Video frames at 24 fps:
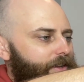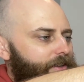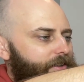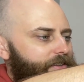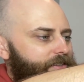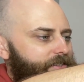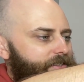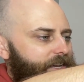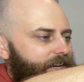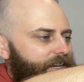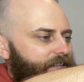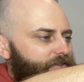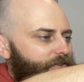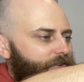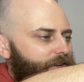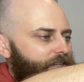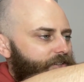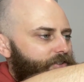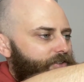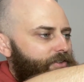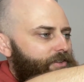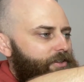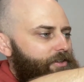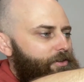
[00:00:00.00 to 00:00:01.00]
the
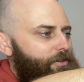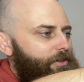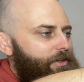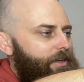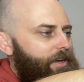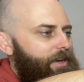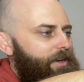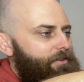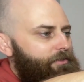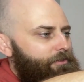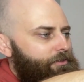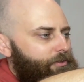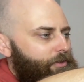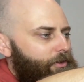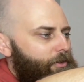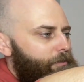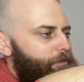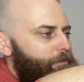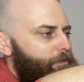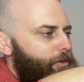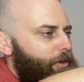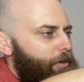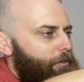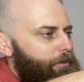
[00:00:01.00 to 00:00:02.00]
satisfaction that you get
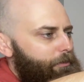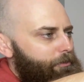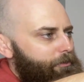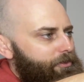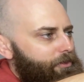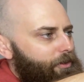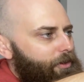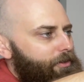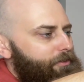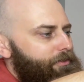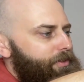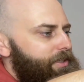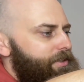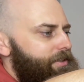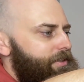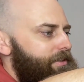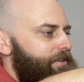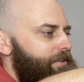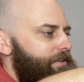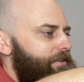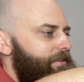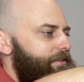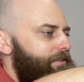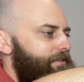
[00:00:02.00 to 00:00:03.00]
from problem solving
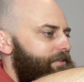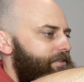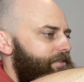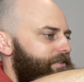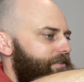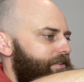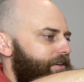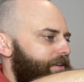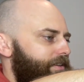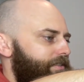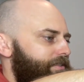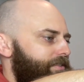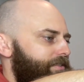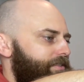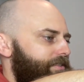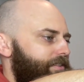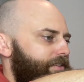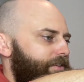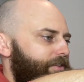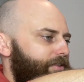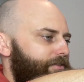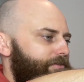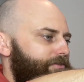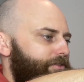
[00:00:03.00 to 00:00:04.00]
is just,
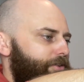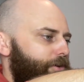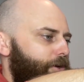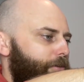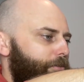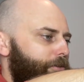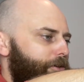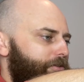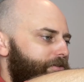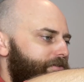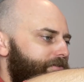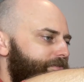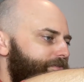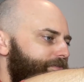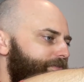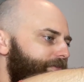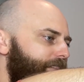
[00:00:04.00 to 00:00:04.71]
you know, phenomenal.